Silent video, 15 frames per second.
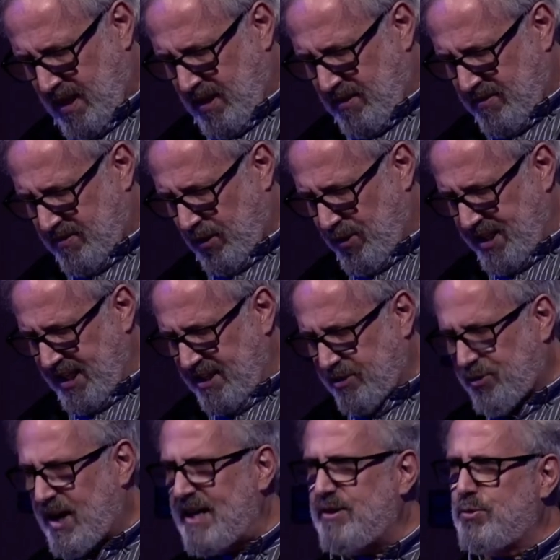So when I
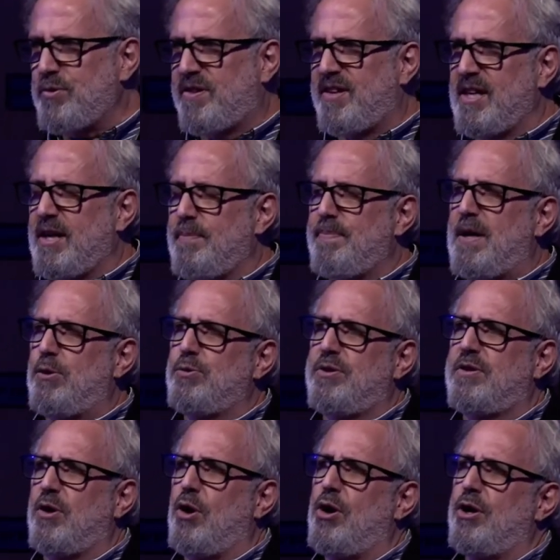try to think
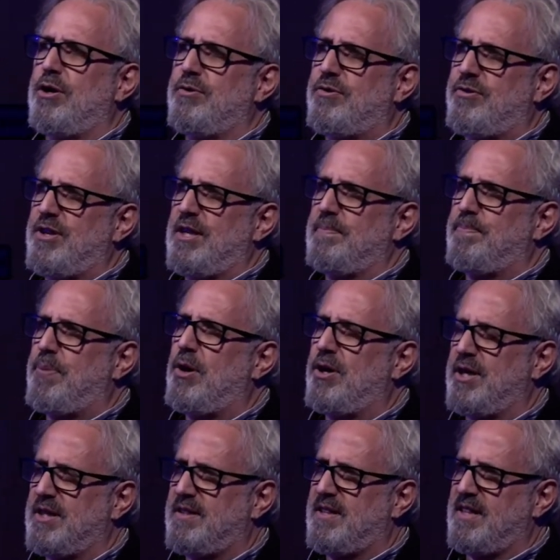about theology and
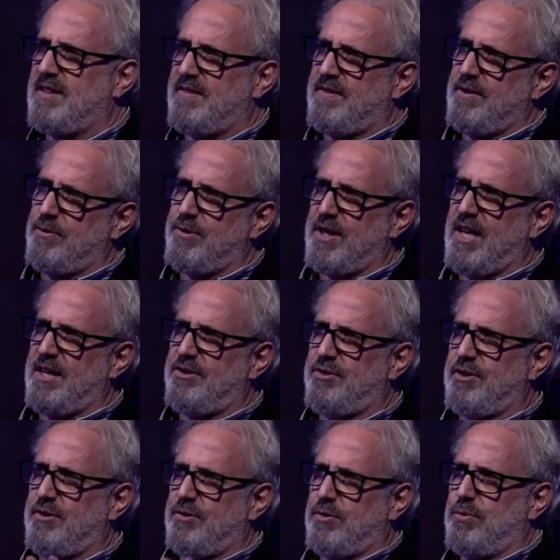politics in
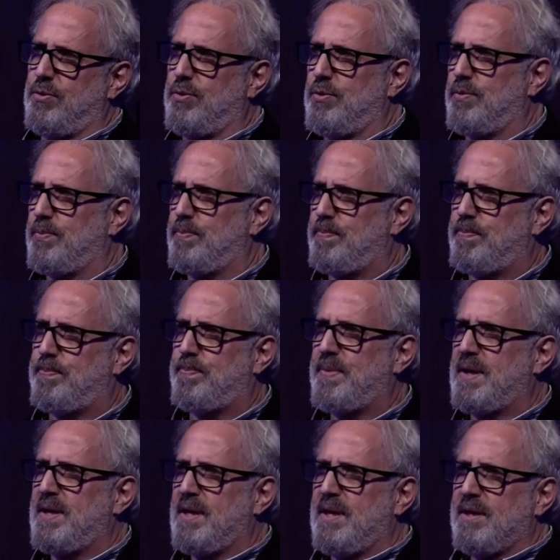relation to
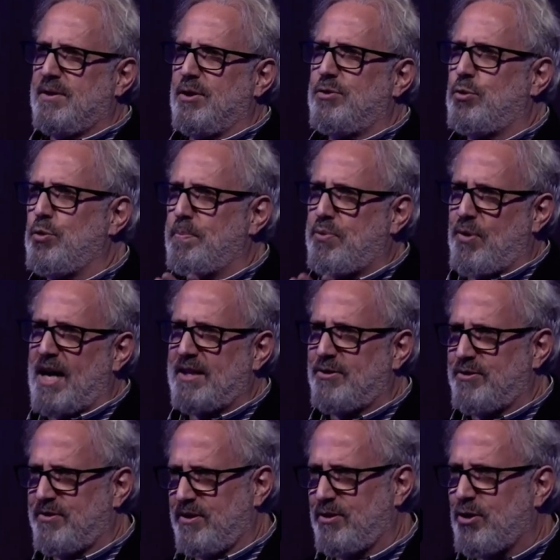the two
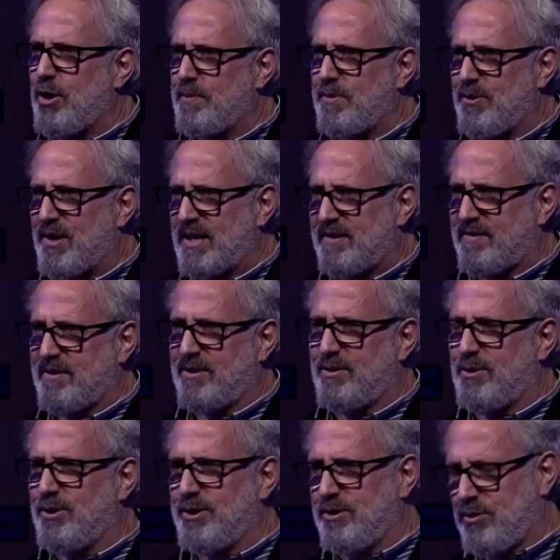brothers and comrades that are
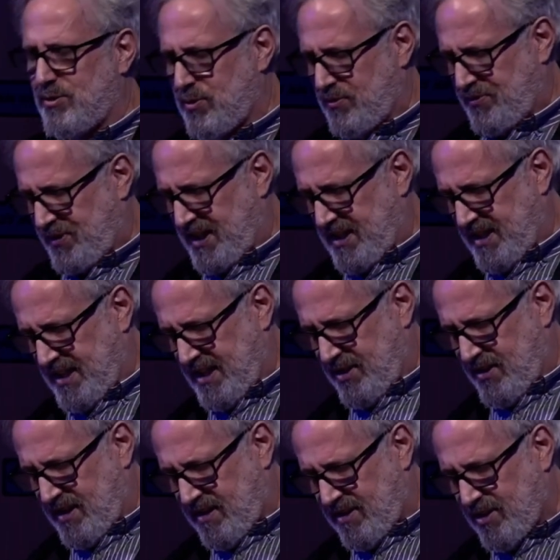going to feel
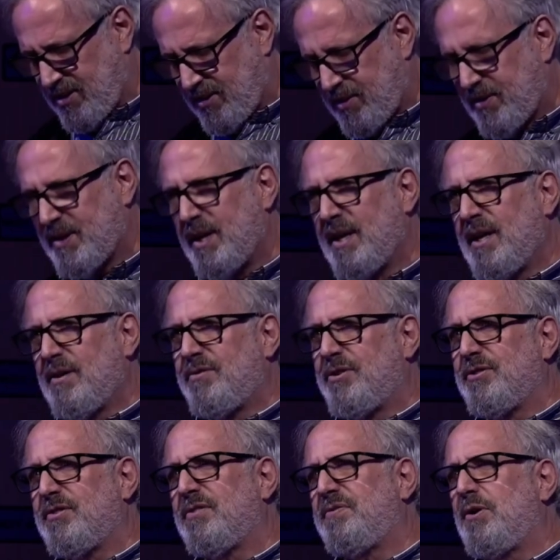here, I thought,
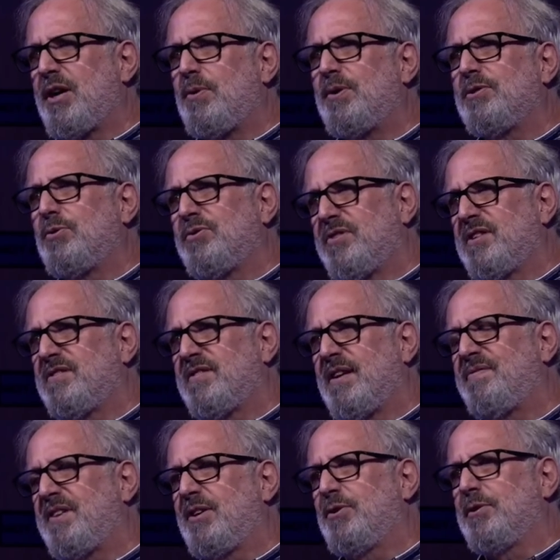first of all, I want to say
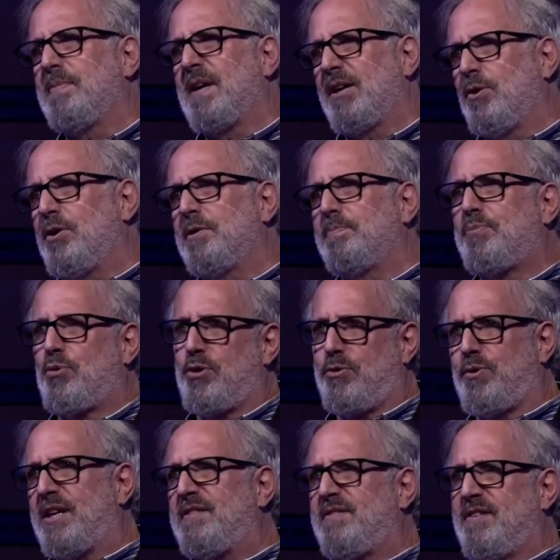something on my own
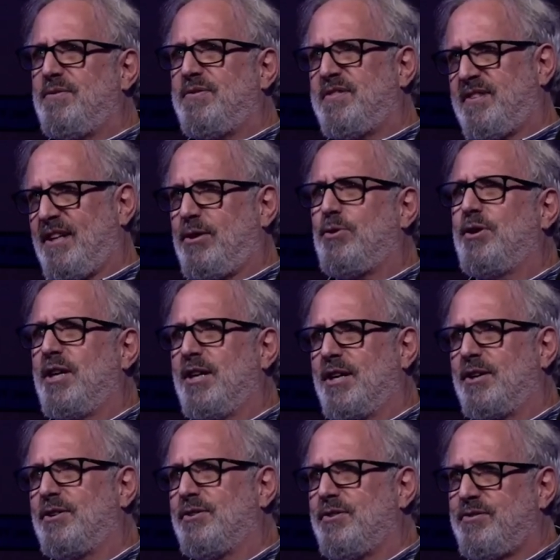progressive,
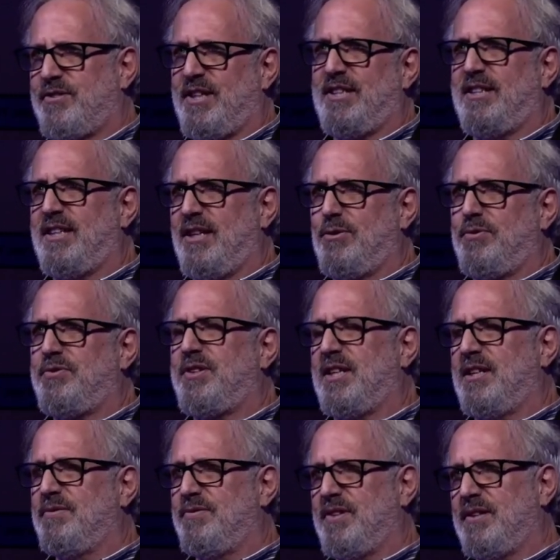secular city of Tel
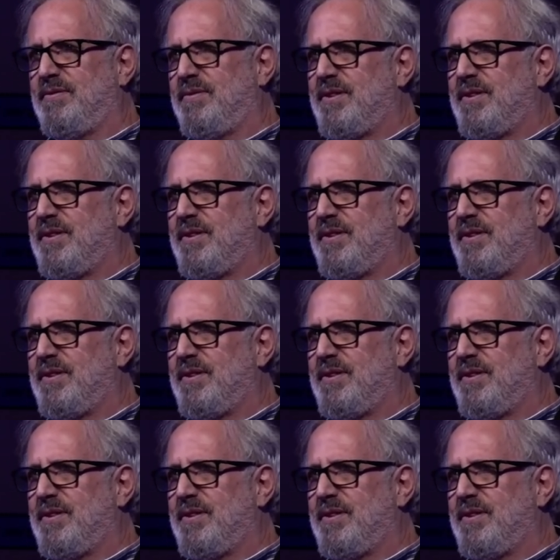Aviv.